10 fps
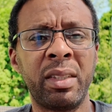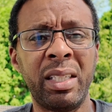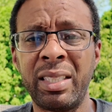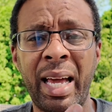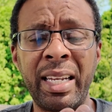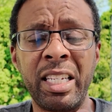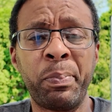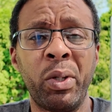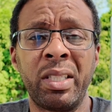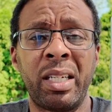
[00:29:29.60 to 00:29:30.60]
This at this
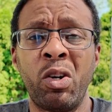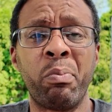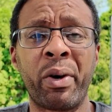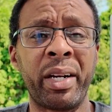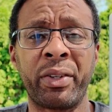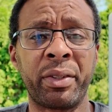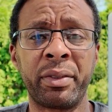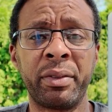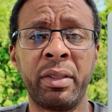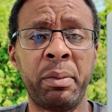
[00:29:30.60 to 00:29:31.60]
point is a no-brainer.
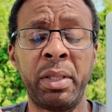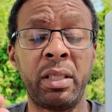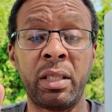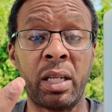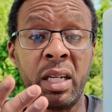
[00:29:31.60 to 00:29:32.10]
I mean,